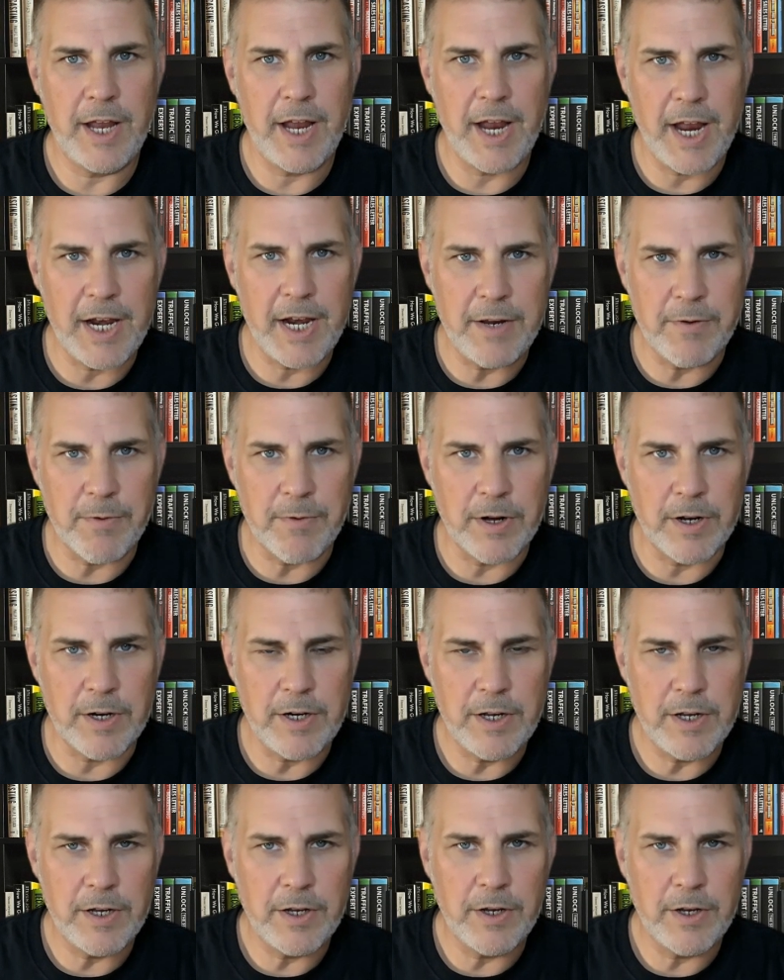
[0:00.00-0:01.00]

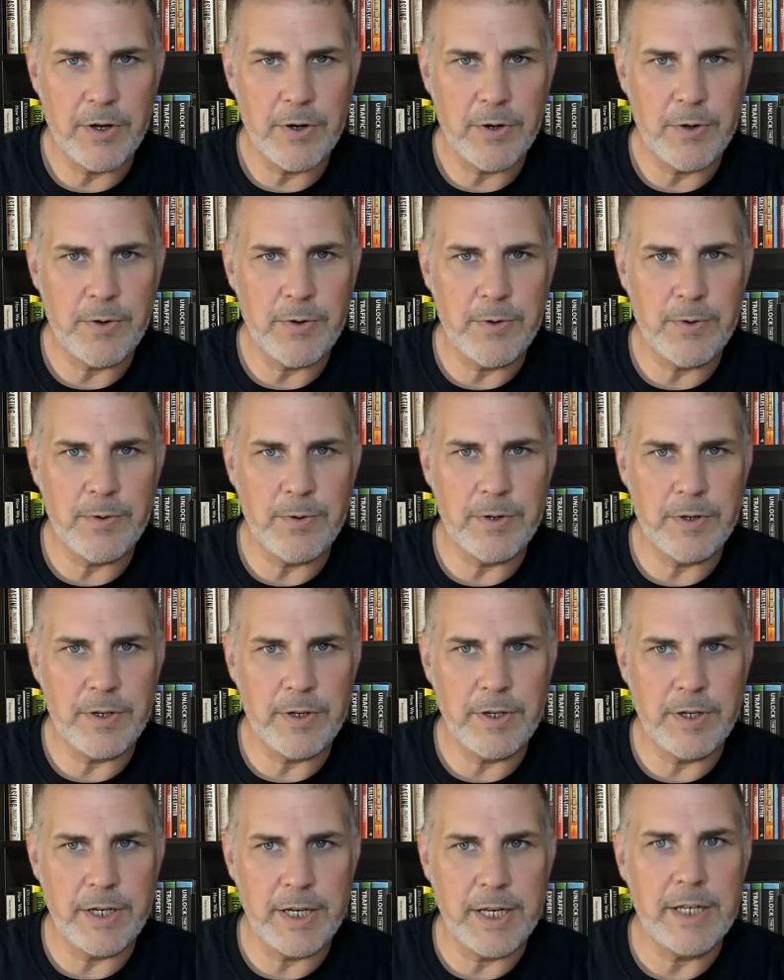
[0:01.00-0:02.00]
anyone who
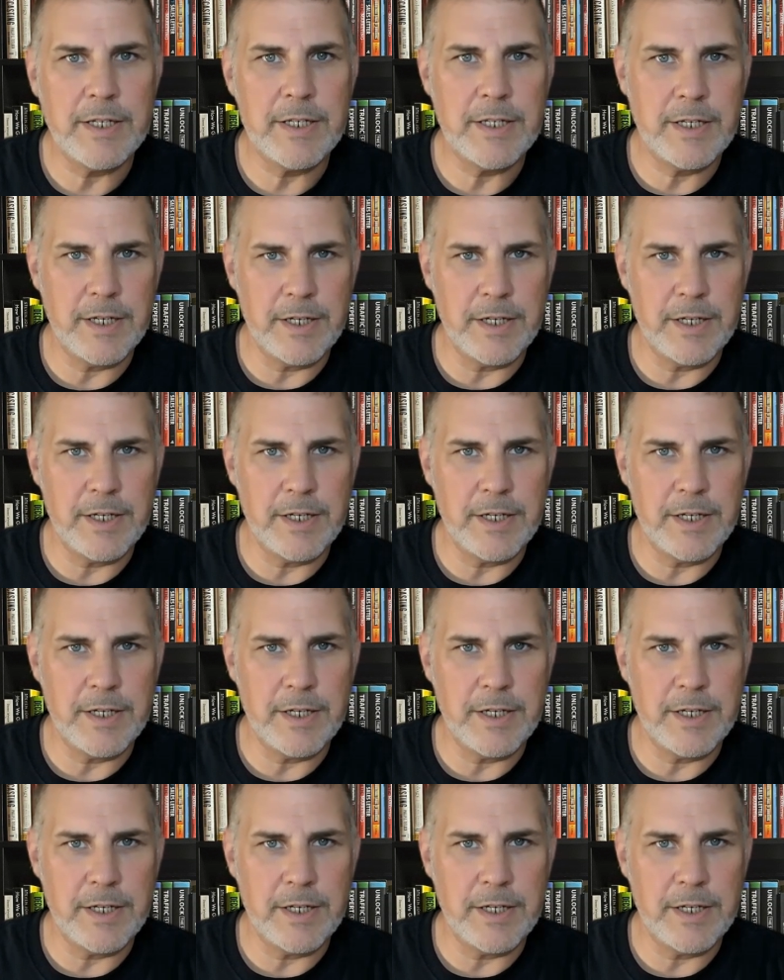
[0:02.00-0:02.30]
needs